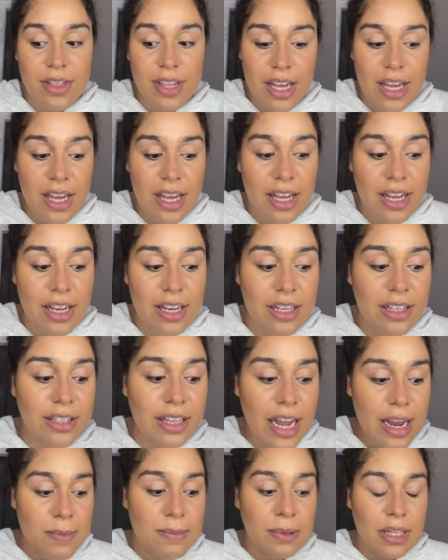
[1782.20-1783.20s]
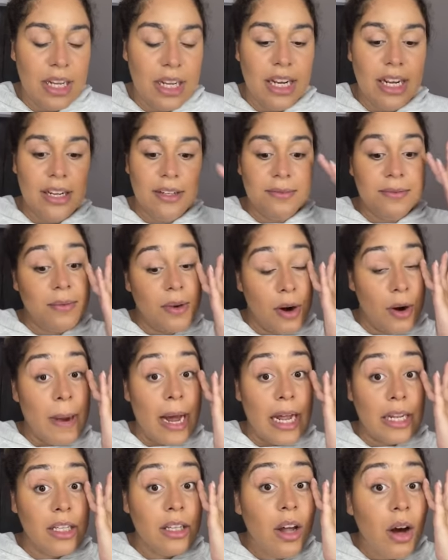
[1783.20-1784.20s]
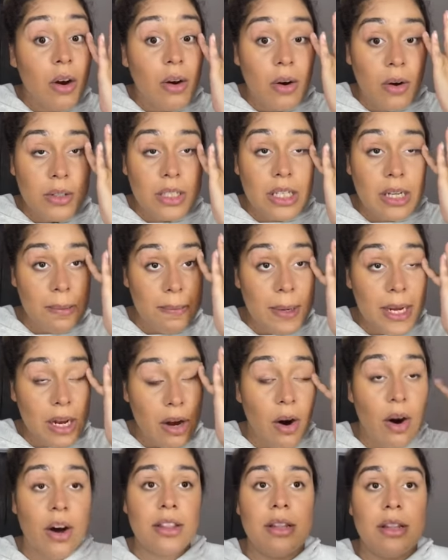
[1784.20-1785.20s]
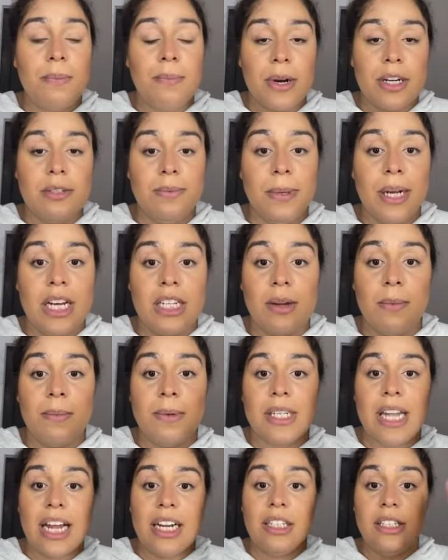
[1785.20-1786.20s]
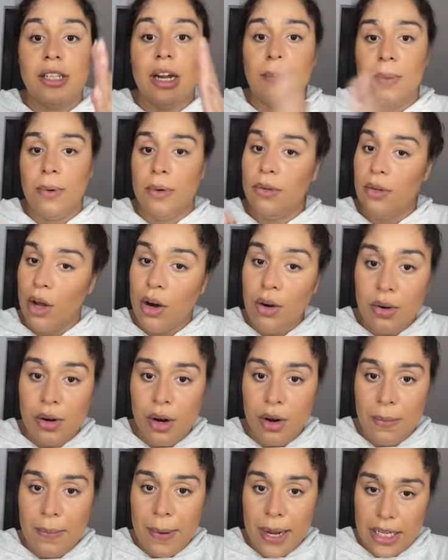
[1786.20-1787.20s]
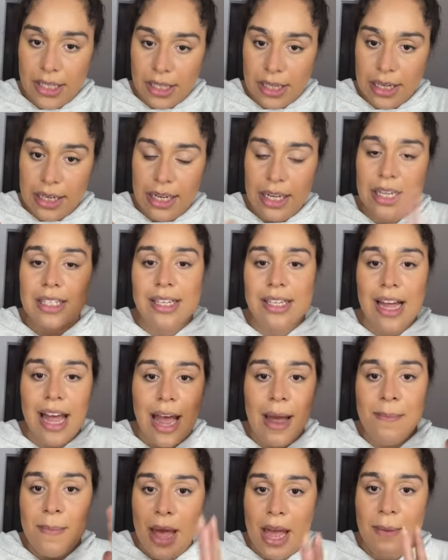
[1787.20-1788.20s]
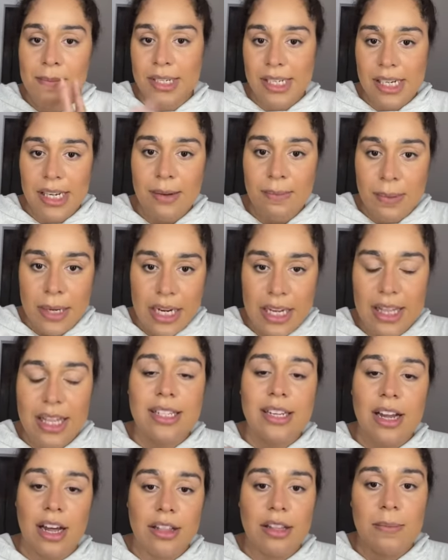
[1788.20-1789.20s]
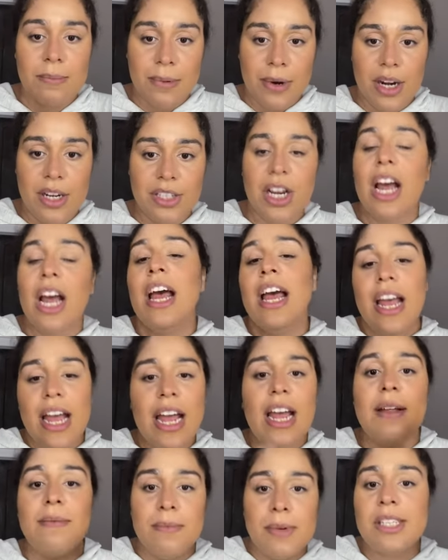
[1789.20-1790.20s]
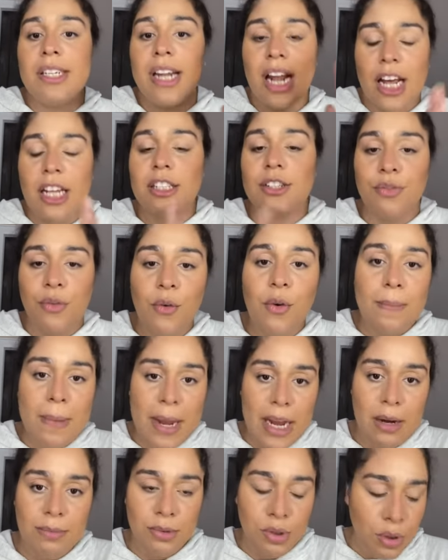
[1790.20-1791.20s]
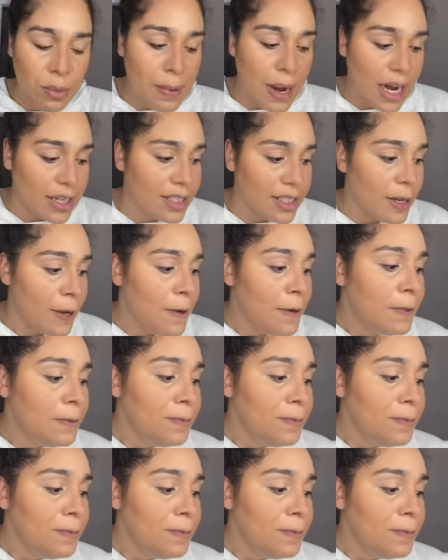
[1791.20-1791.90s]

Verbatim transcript: the labeling or my logo to be on the brush because it was like double logo basically because the MMTB that's on the brush stands for makeup toolbox.